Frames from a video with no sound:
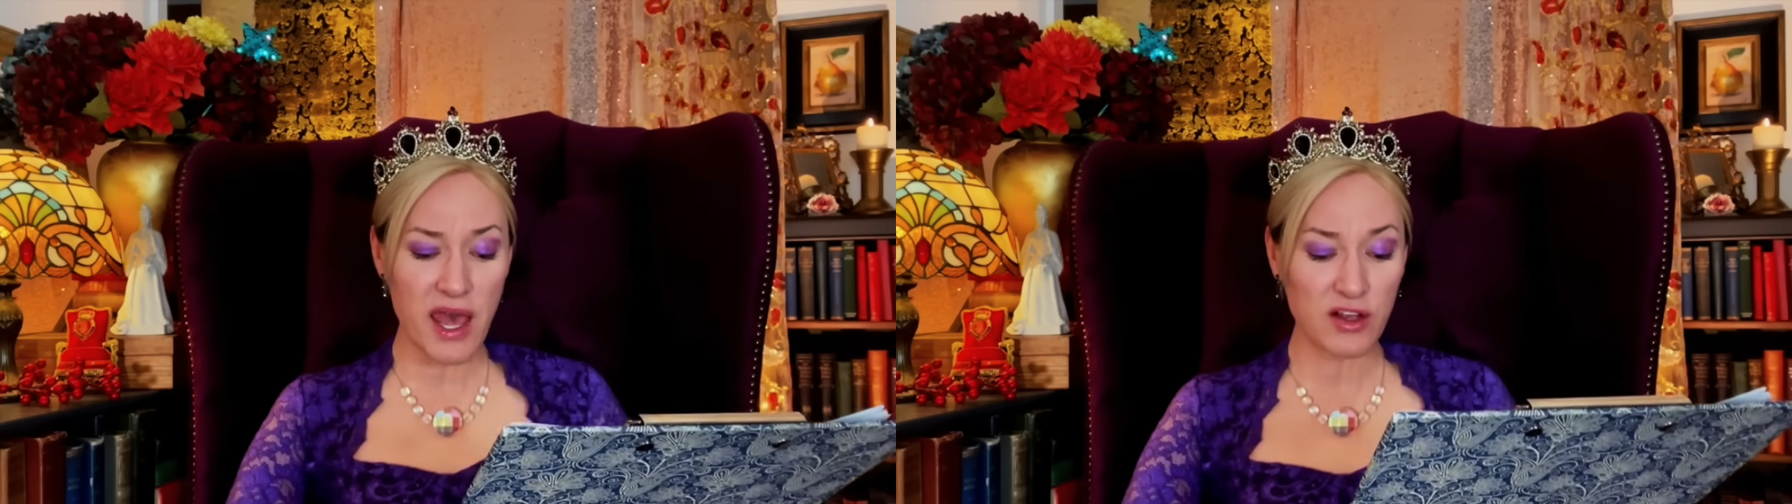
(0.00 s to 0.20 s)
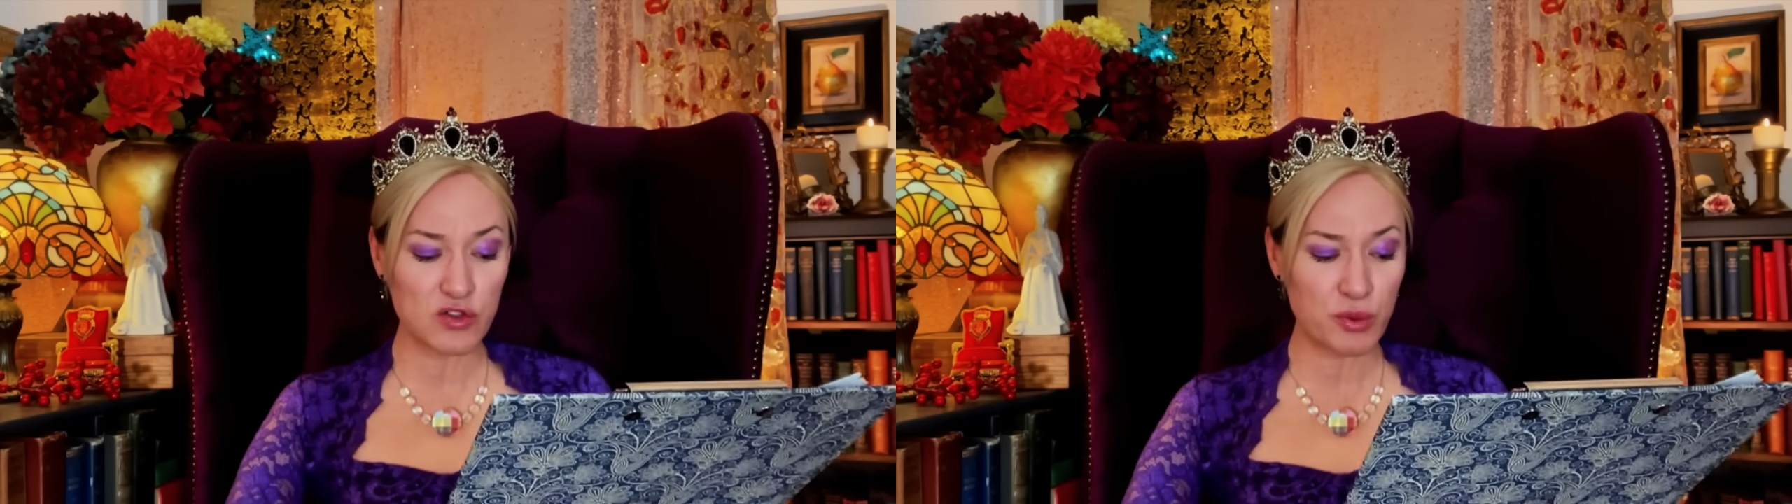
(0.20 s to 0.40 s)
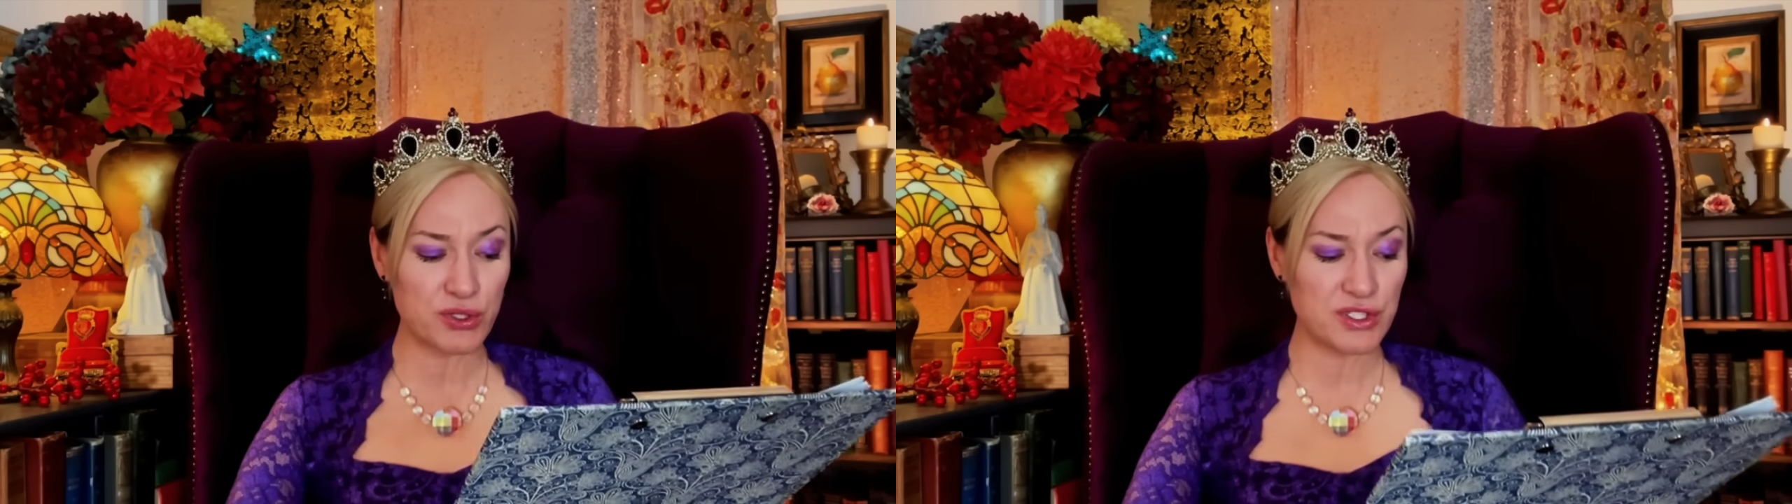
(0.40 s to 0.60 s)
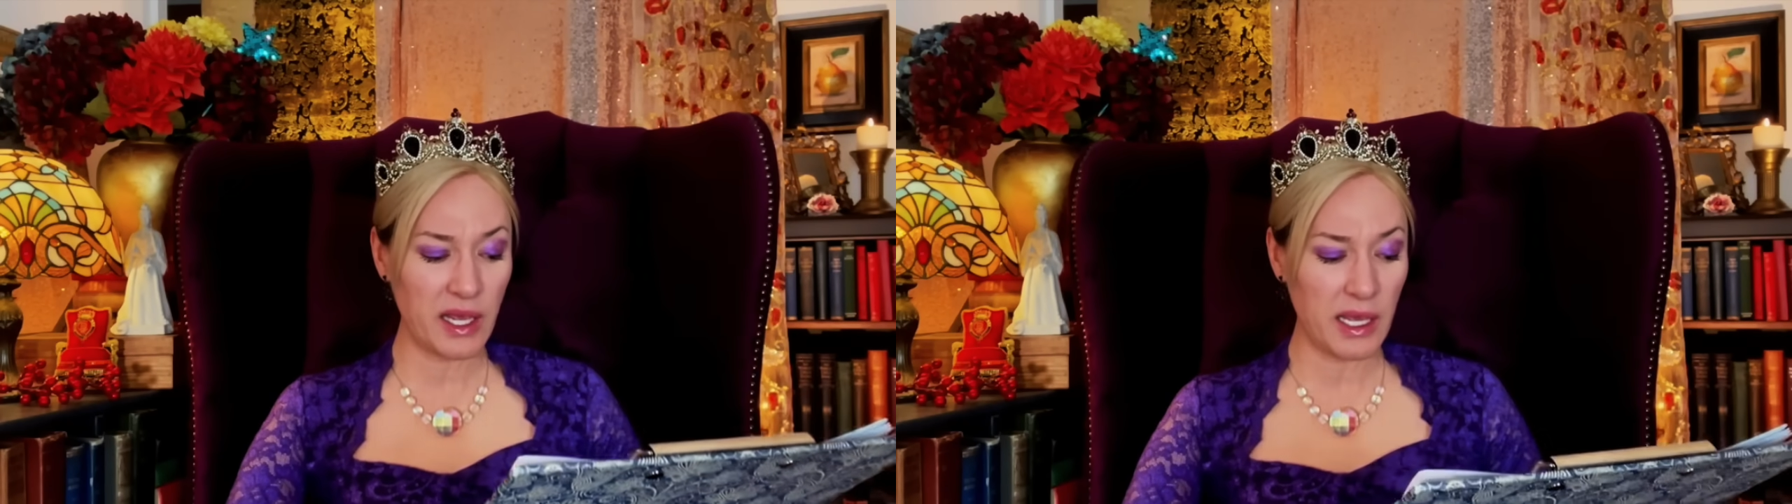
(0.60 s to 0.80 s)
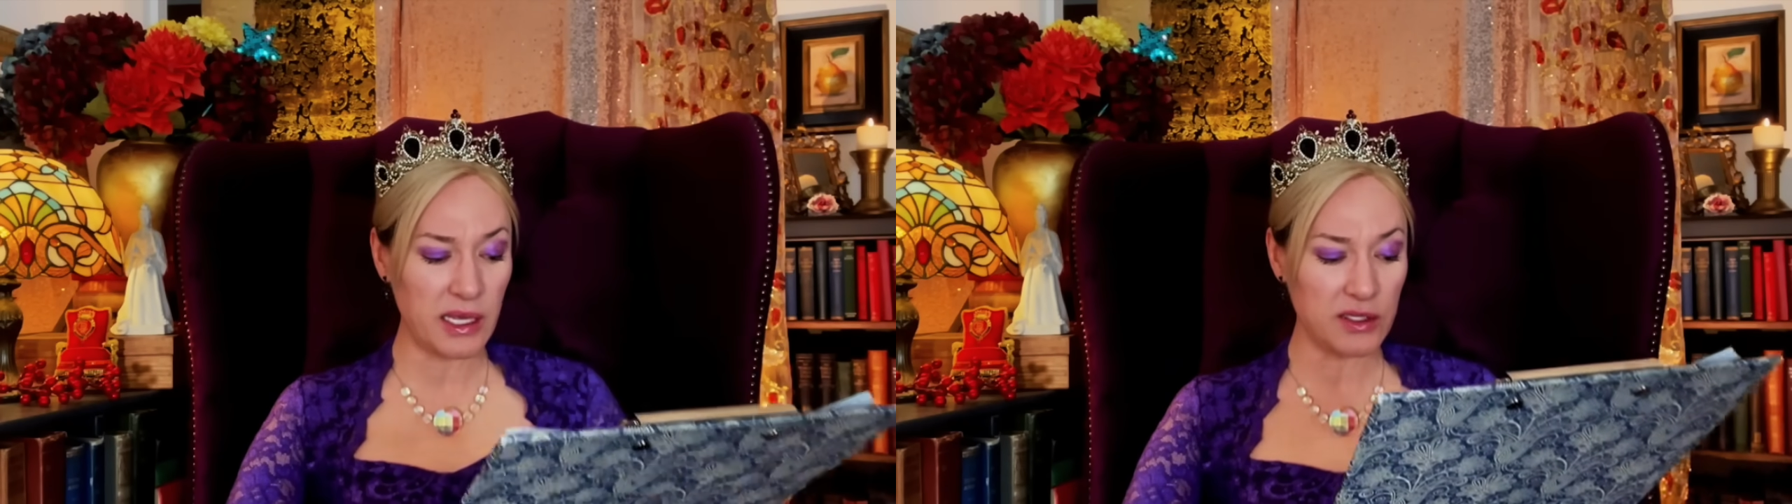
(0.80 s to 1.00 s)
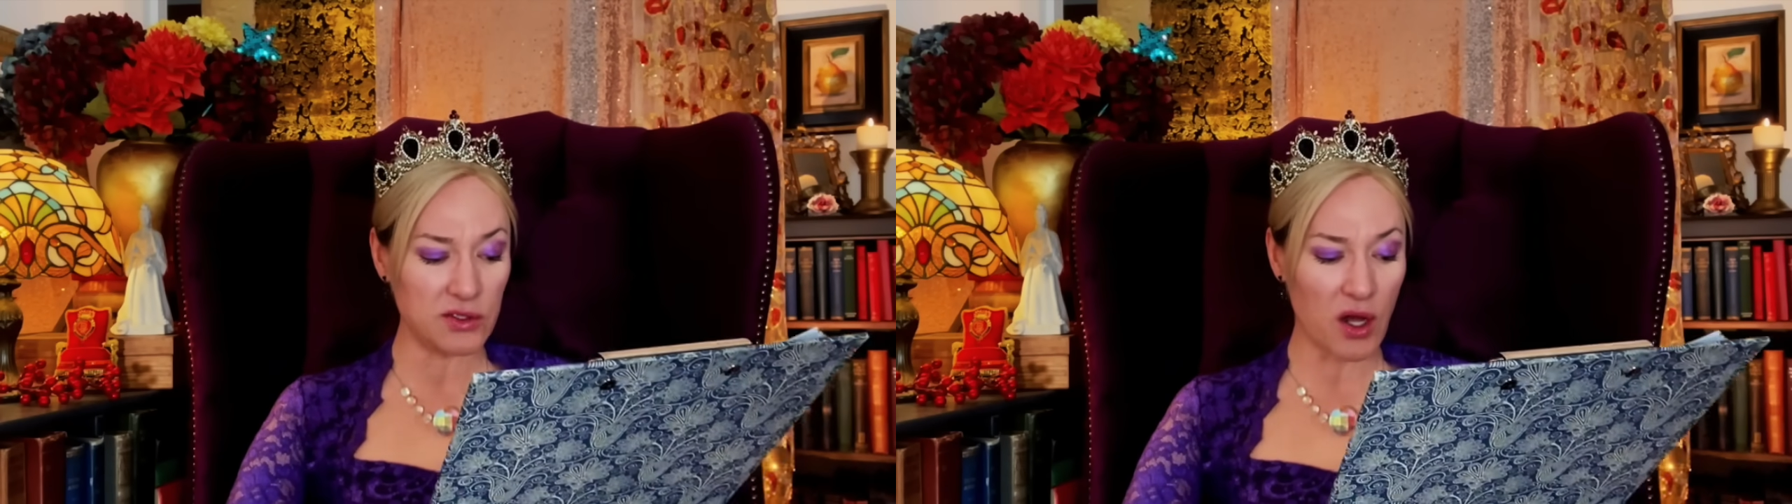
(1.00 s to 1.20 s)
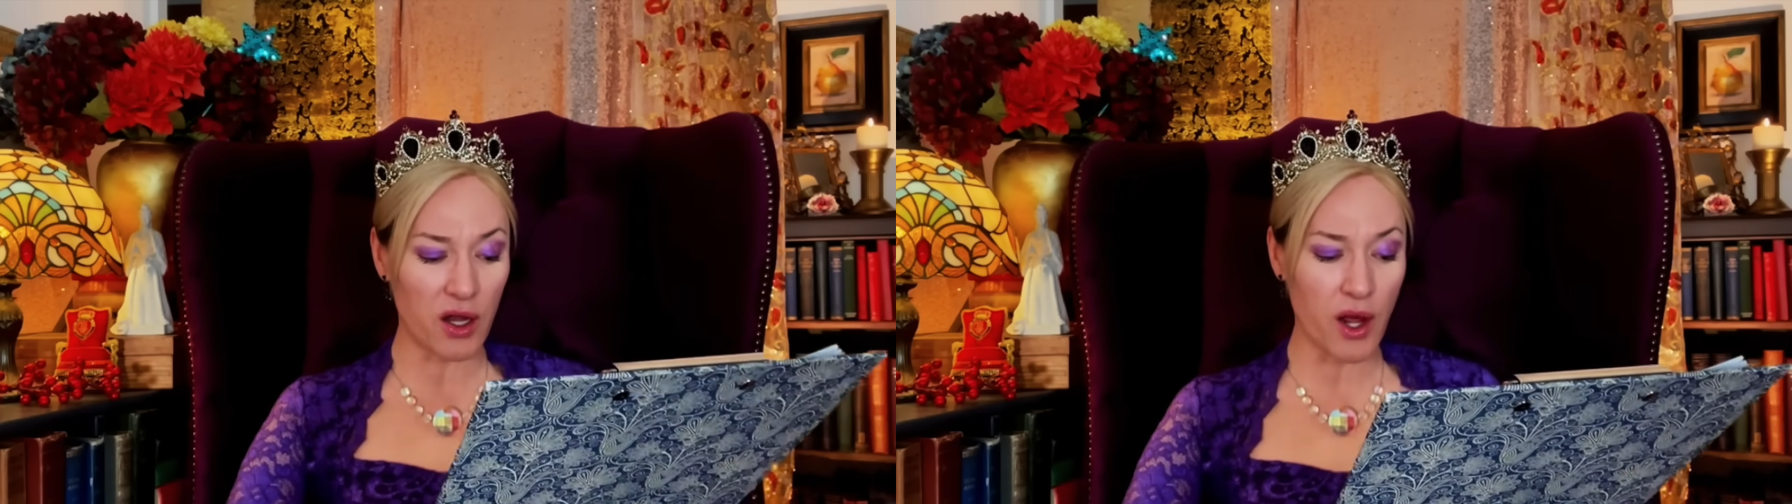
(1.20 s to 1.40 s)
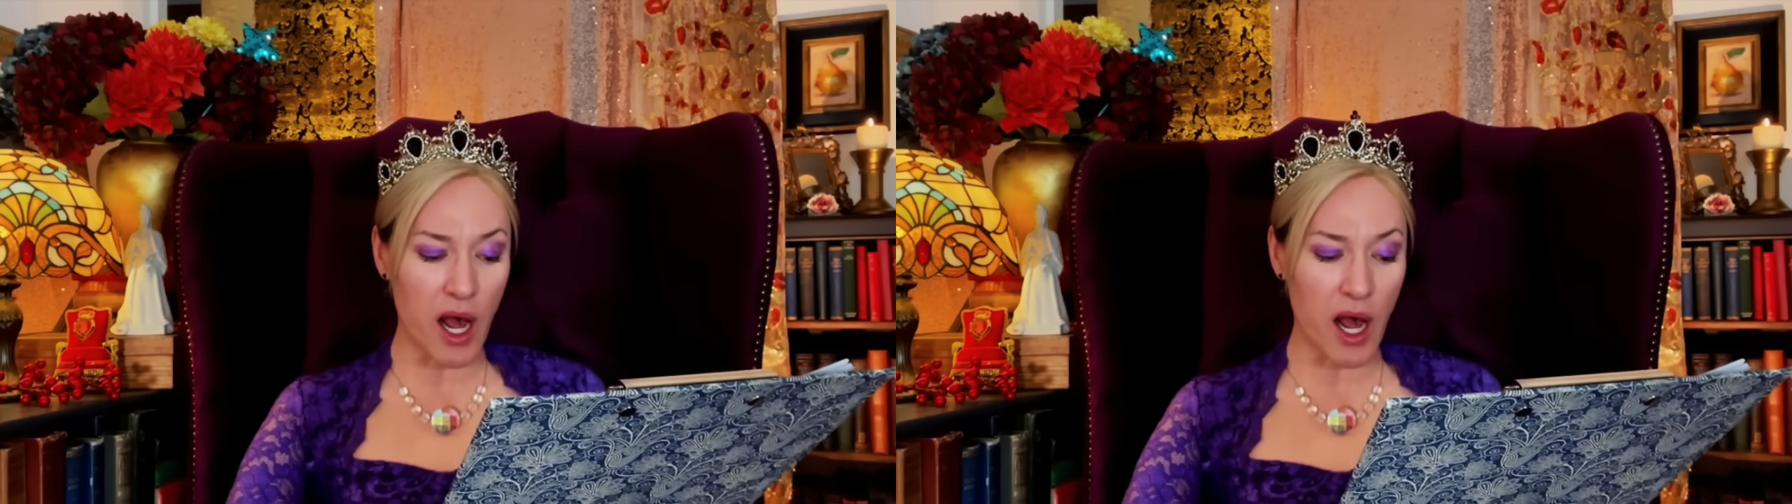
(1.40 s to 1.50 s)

expertise on